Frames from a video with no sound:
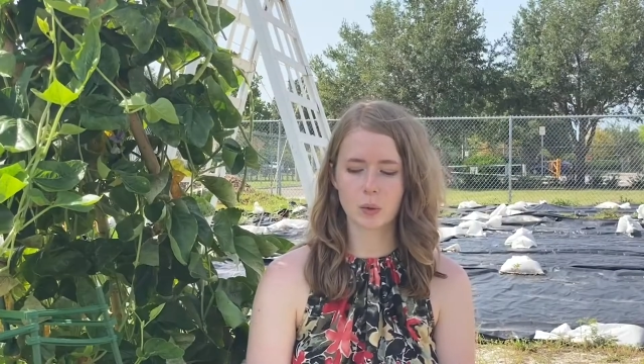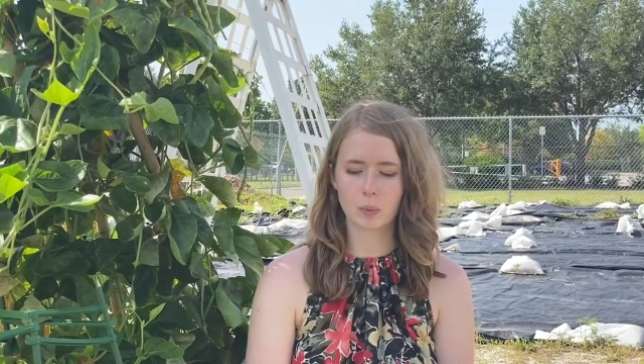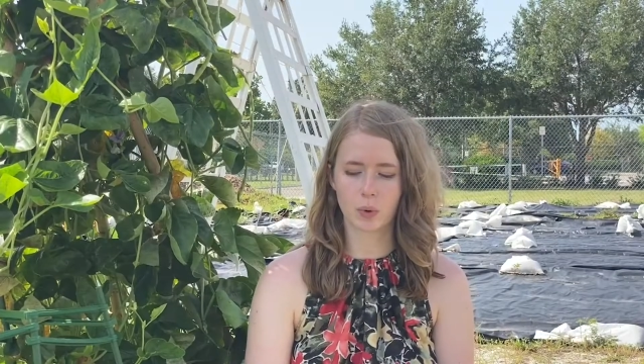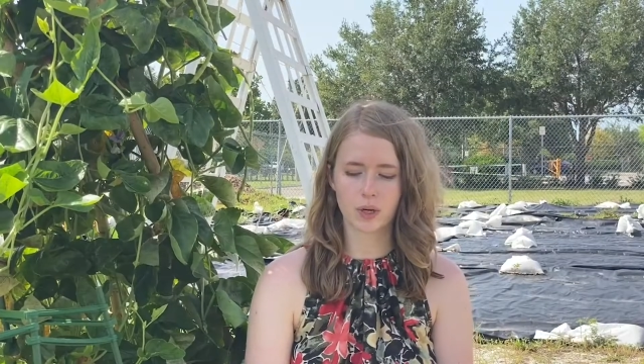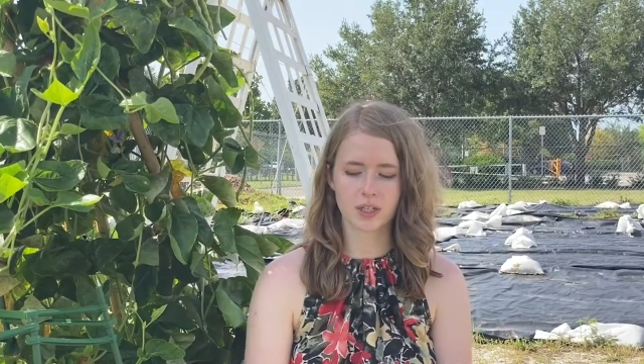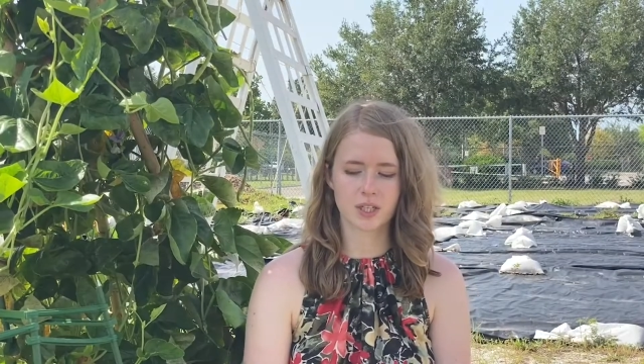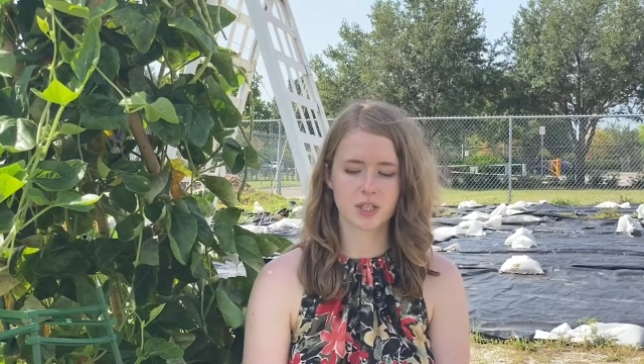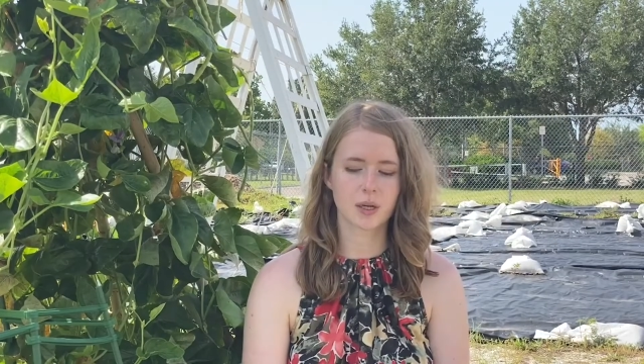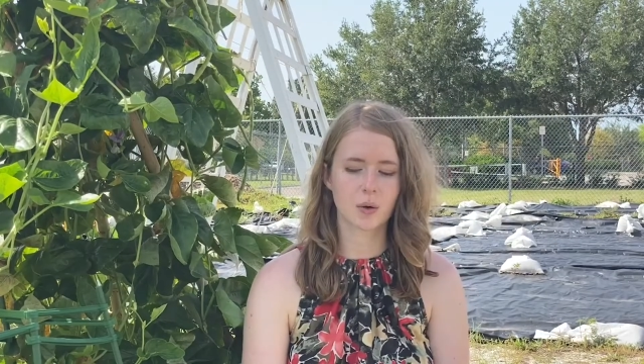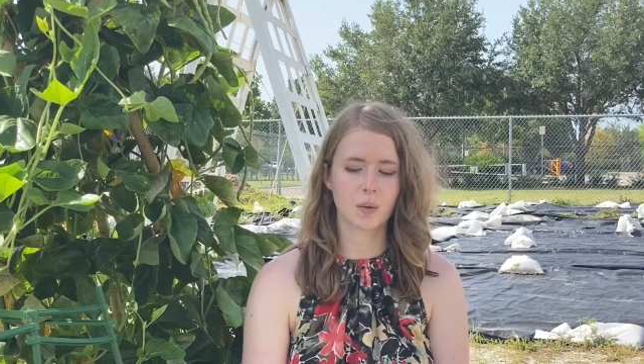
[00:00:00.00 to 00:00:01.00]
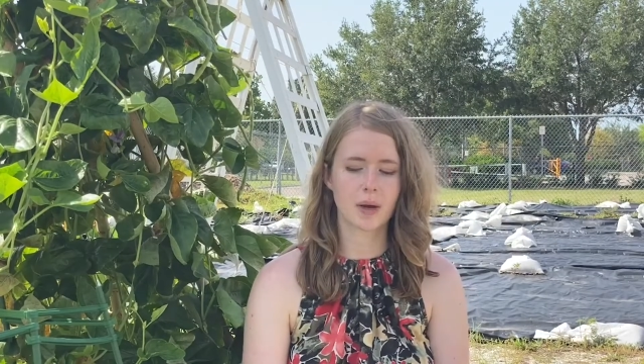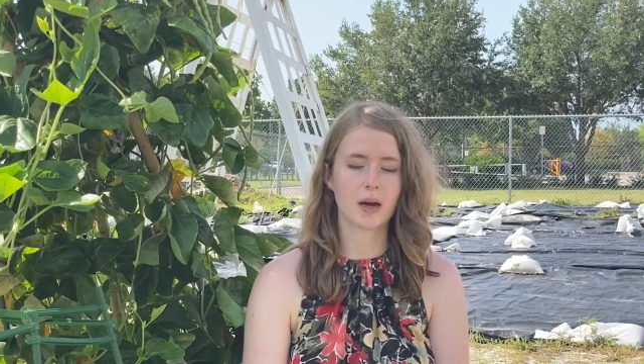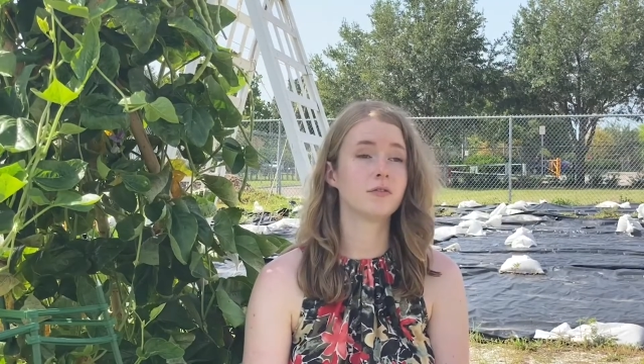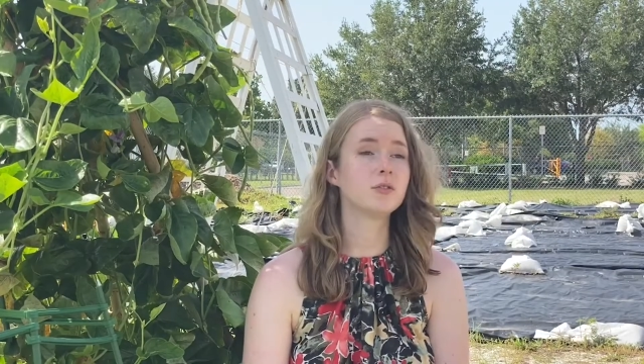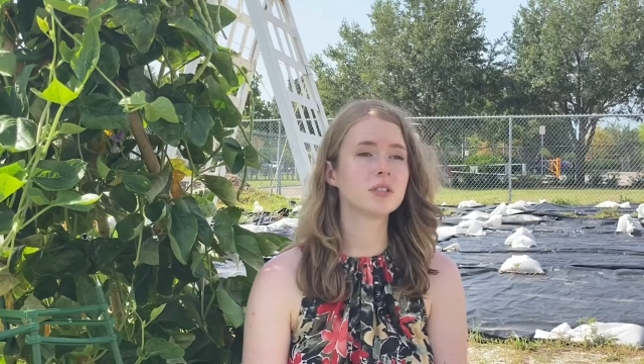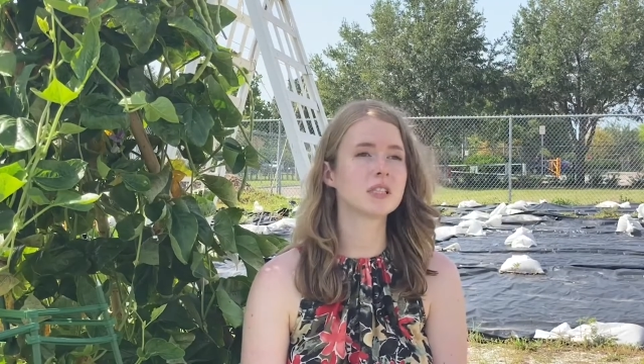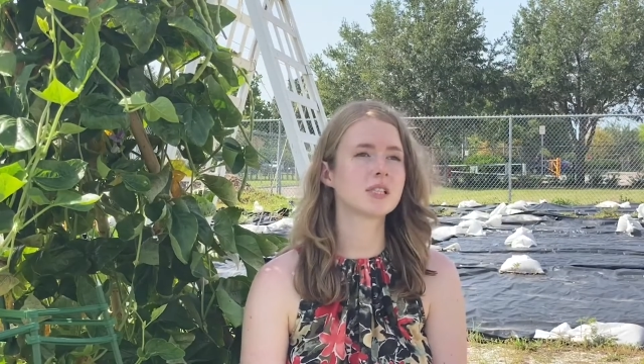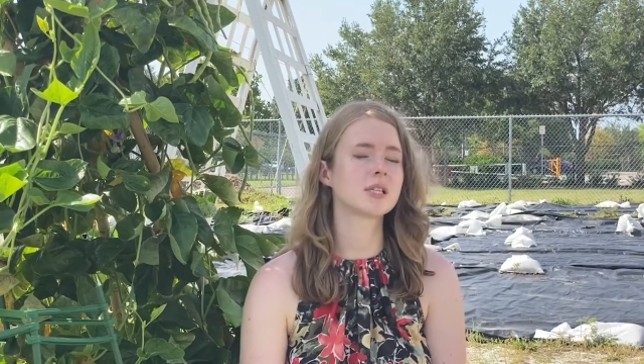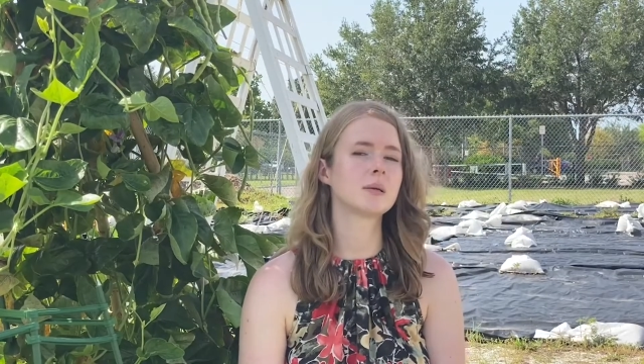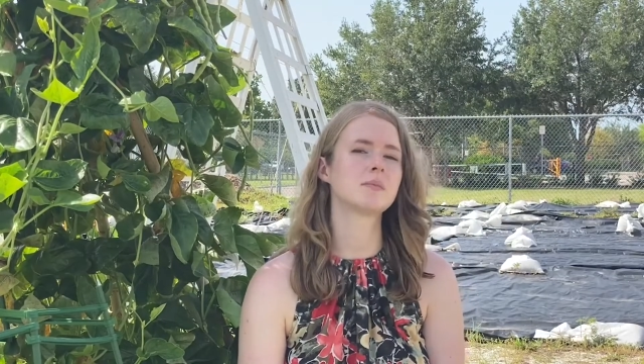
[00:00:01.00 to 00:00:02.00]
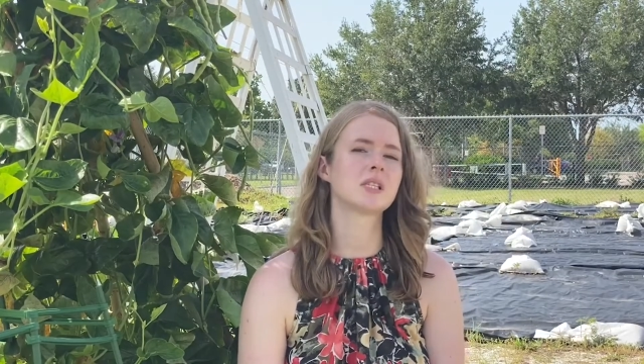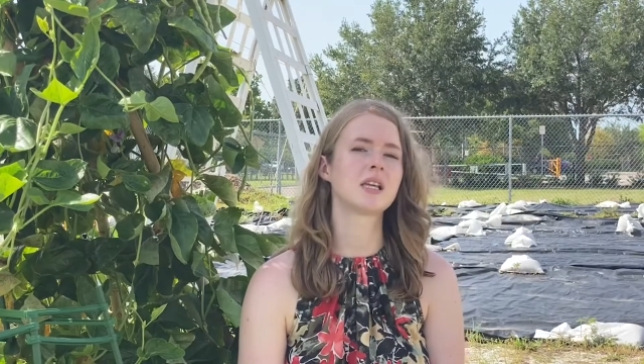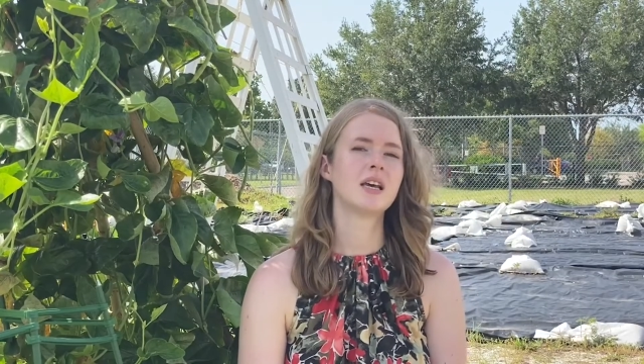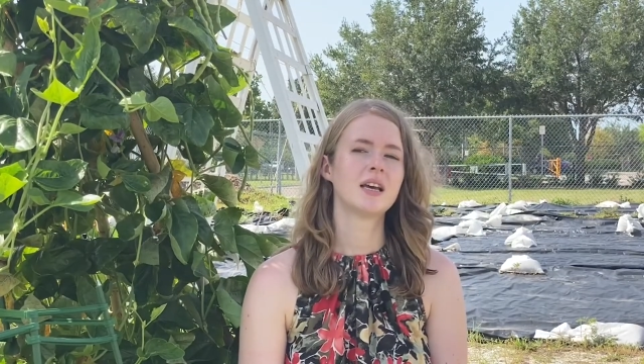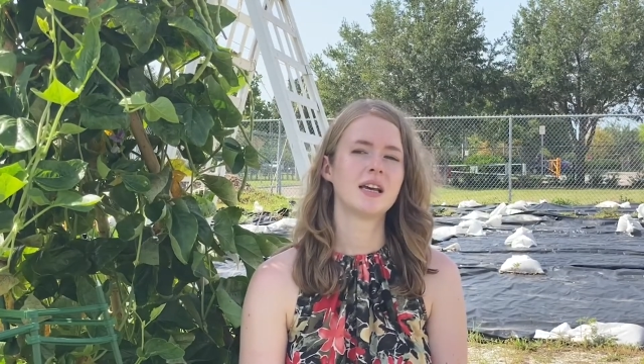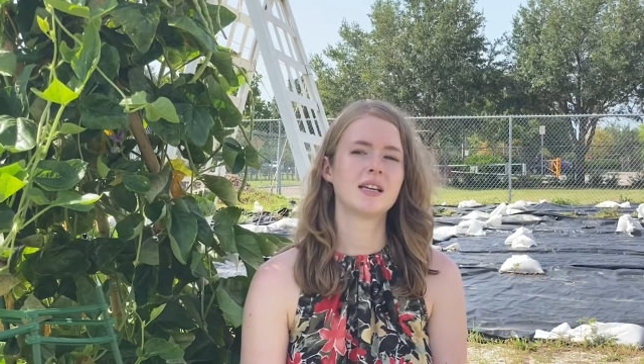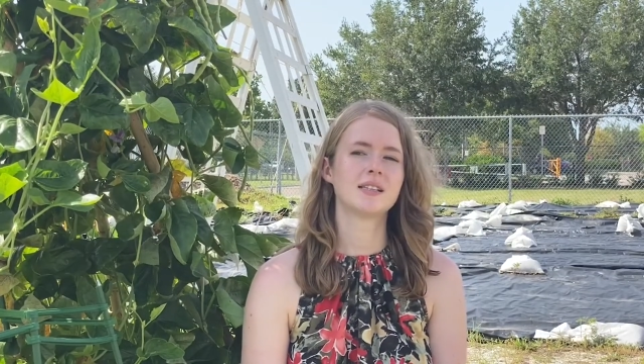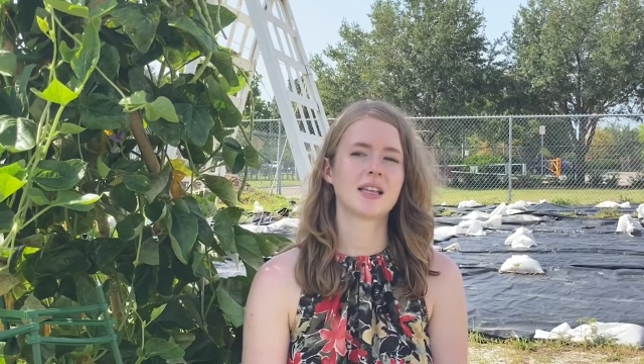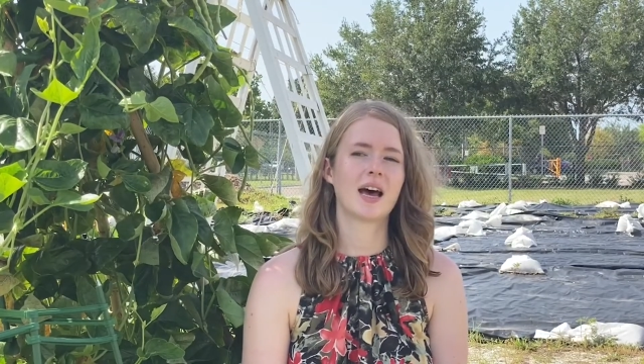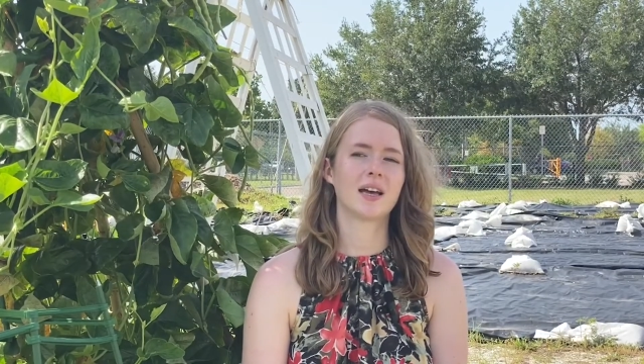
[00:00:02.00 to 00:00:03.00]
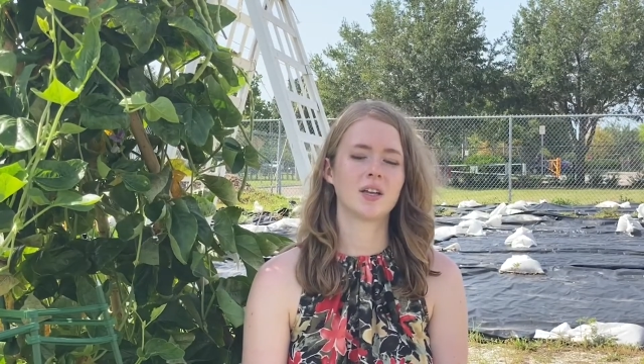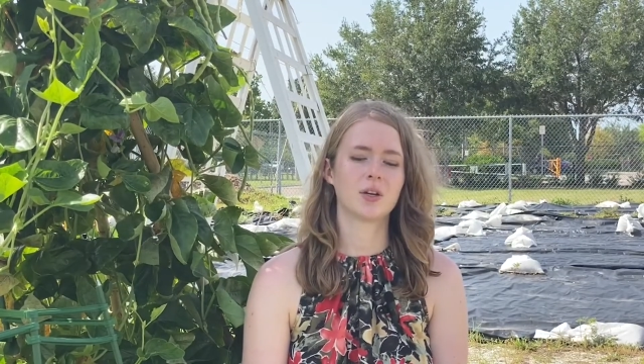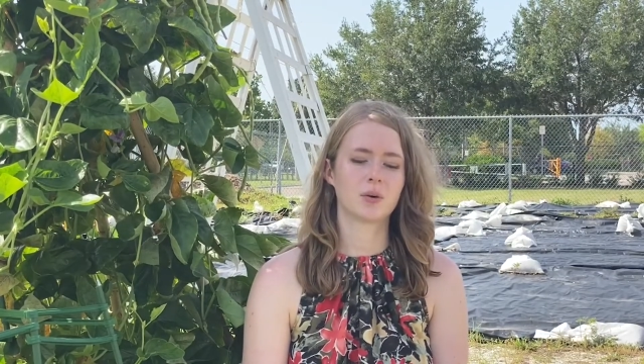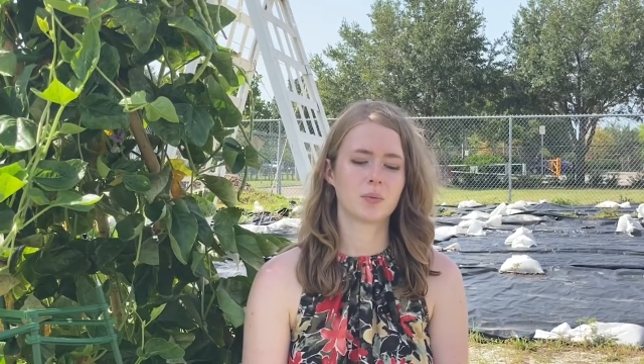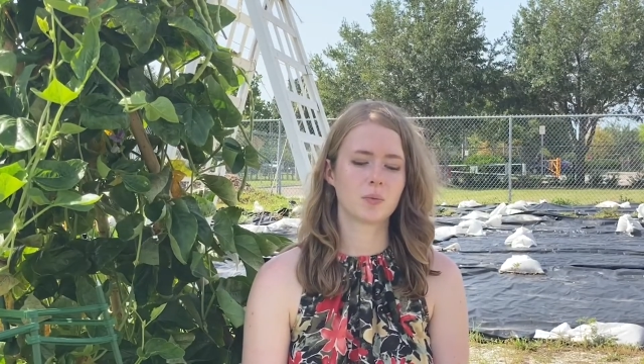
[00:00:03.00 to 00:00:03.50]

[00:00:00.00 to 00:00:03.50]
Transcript: important to know about food systems is that, you know,